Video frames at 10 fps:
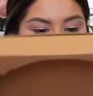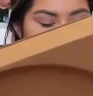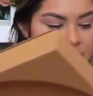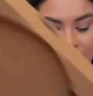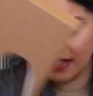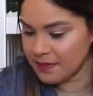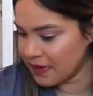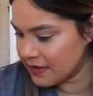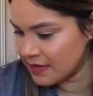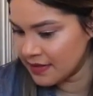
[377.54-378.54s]
so the next
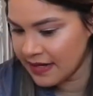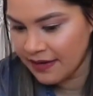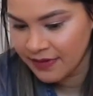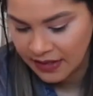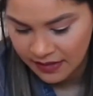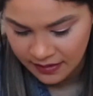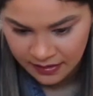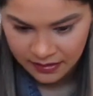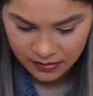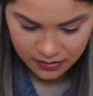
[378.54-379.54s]
box doesn't have
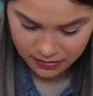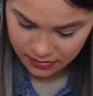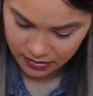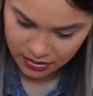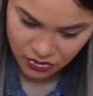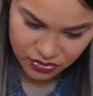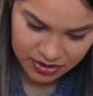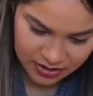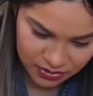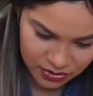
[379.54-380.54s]
anything
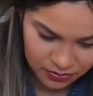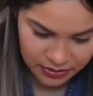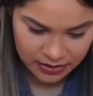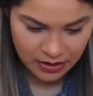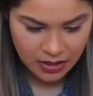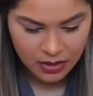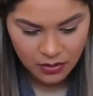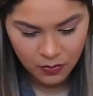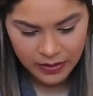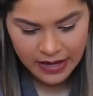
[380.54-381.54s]
interesting to it.
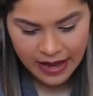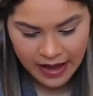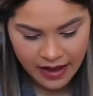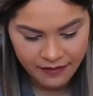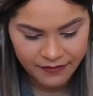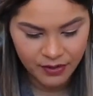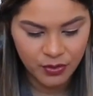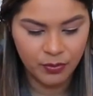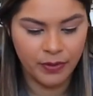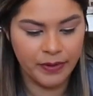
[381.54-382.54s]
We have the
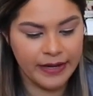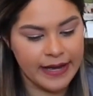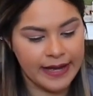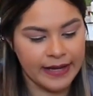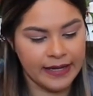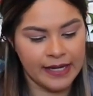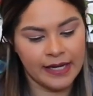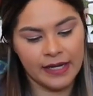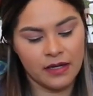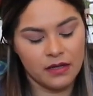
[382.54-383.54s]
Cubo
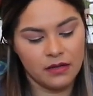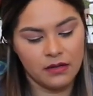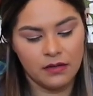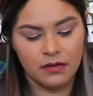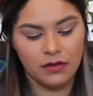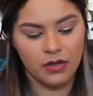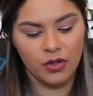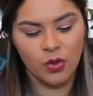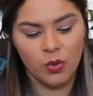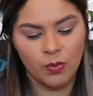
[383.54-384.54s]
AI, or
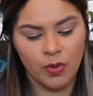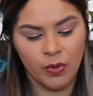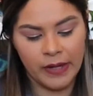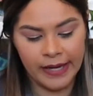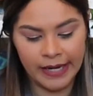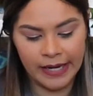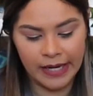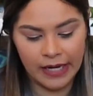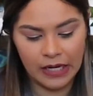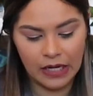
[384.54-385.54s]
Cubo
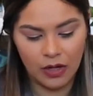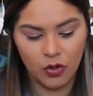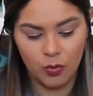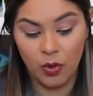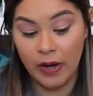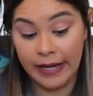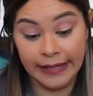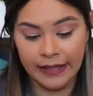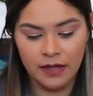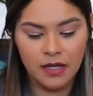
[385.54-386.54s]

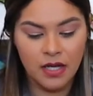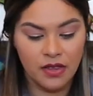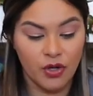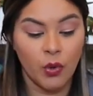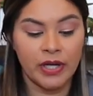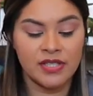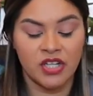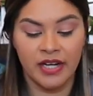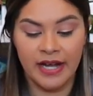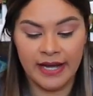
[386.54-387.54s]
I, the quick
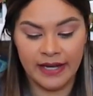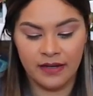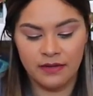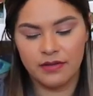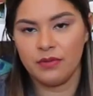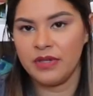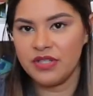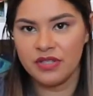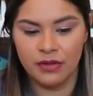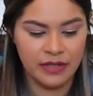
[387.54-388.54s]
start guide. So we
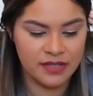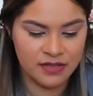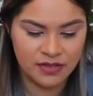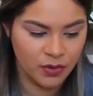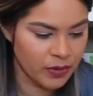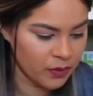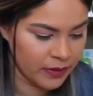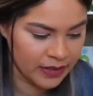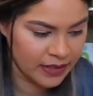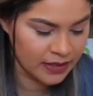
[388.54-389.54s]
just know that's just a quick
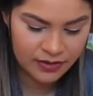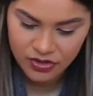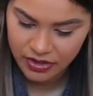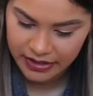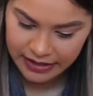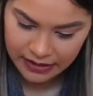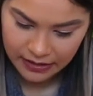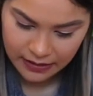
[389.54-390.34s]
way to get things started.